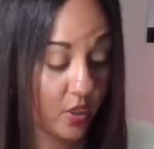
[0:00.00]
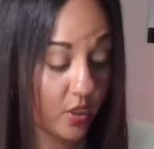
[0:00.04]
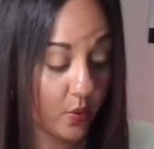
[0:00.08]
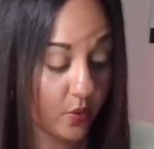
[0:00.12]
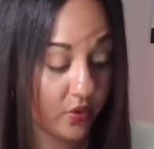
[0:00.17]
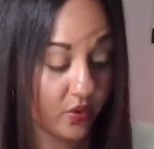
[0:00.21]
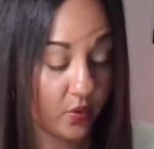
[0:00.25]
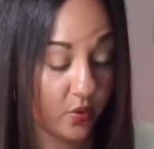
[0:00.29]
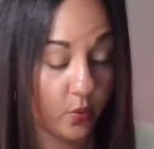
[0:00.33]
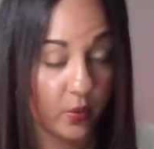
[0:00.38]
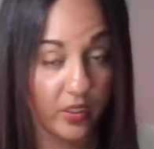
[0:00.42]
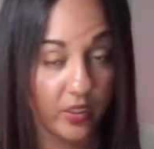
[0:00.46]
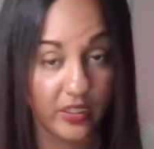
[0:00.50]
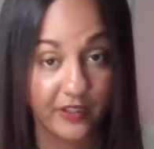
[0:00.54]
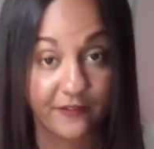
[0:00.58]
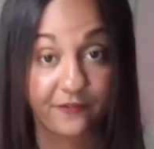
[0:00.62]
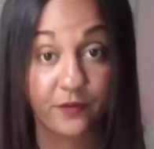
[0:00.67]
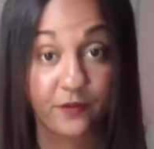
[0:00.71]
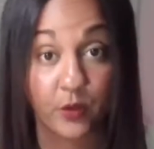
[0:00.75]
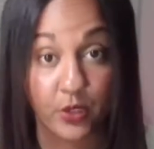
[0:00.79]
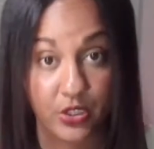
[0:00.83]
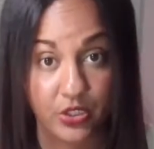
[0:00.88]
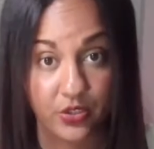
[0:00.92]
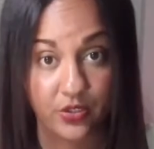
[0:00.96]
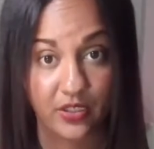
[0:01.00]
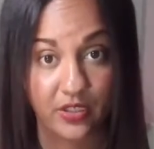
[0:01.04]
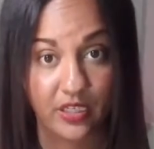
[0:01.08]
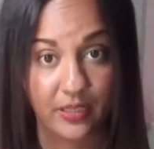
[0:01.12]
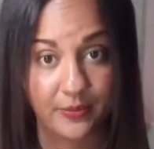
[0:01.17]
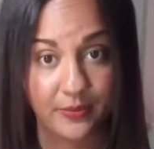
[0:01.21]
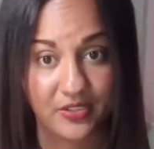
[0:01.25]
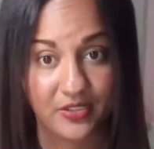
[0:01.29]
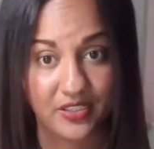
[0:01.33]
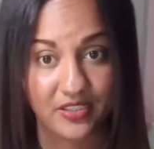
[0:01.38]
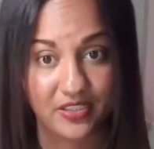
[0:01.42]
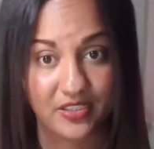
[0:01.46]
When the wheel of fortune
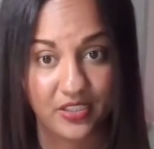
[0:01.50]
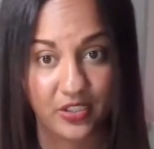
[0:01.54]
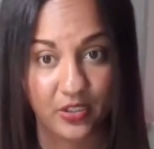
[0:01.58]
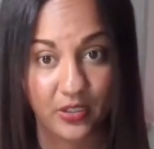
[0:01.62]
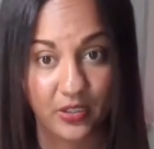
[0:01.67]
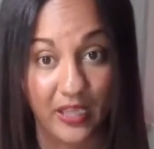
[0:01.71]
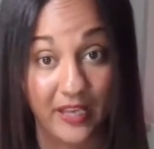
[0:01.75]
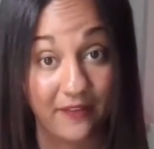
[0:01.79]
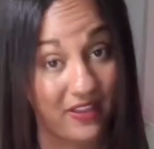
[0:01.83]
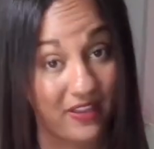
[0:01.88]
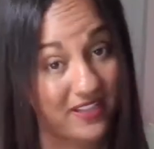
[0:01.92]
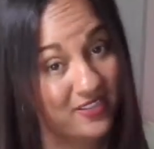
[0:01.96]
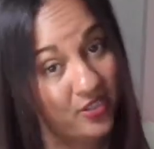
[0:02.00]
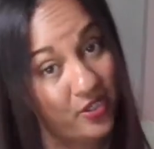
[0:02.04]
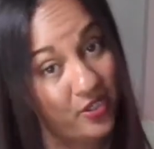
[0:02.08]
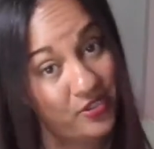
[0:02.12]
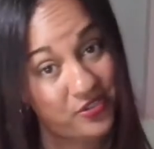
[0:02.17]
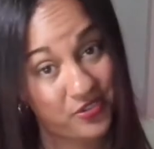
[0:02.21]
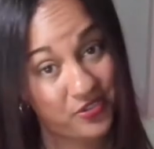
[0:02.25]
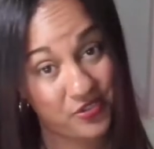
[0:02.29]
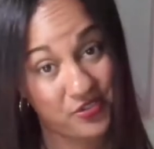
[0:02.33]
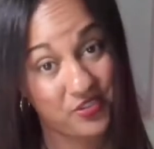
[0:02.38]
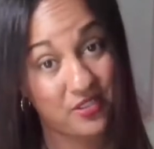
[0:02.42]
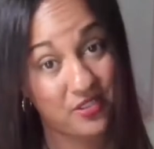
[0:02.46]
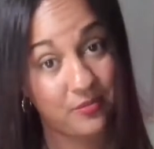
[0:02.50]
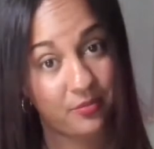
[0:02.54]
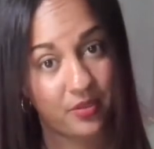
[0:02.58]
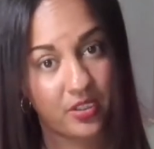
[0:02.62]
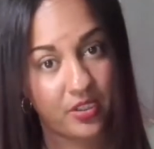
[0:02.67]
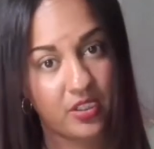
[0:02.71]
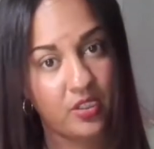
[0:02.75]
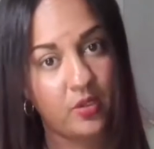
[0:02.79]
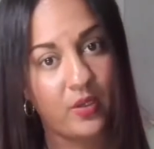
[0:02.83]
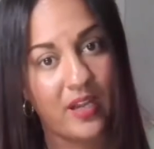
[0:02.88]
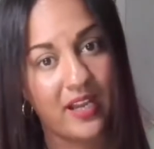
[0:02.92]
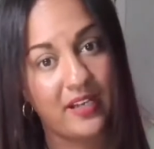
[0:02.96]
comes into your life, that's also something
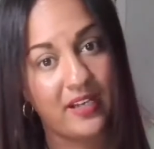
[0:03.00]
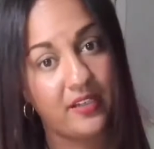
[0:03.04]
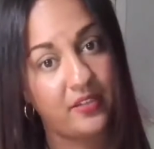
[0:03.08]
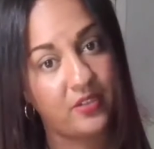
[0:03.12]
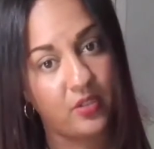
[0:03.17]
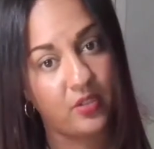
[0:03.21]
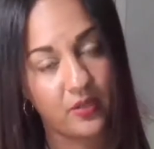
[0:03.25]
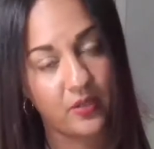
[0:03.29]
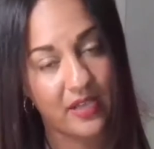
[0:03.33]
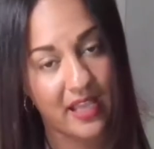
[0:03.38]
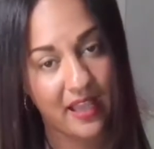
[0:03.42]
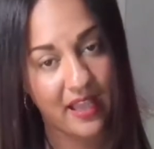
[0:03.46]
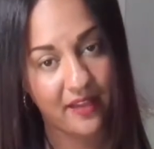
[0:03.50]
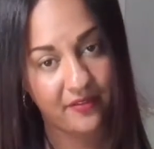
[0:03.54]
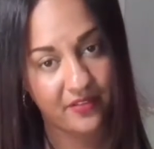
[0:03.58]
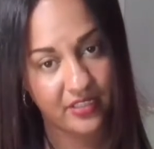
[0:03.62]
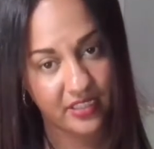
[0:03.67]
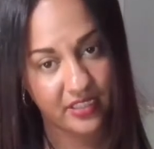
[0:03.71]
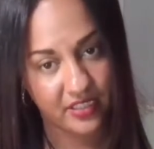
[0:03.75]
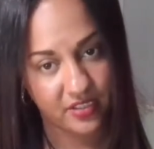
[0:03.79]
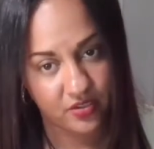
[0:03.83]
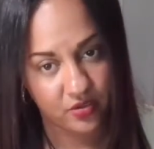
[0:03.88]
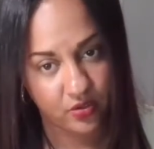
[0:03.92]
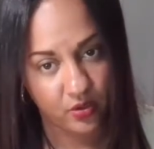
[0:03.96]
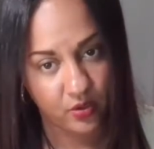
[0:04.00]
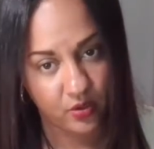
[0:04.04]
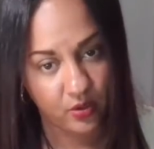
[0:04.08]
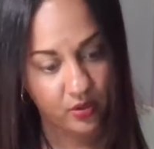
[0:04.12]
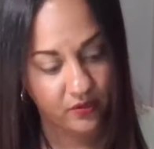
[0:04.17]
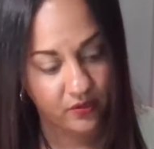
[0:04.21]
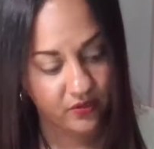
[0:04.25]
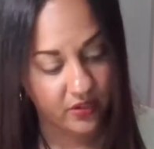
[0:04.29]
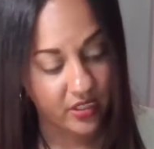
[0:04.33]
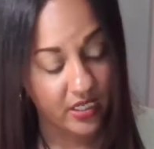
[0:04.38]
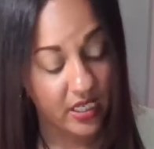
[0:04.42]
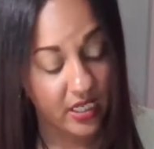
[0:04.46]
you kind of don't have any control
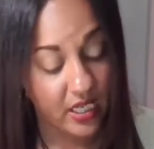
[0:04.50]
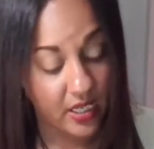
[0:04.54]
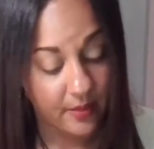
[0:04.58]
over.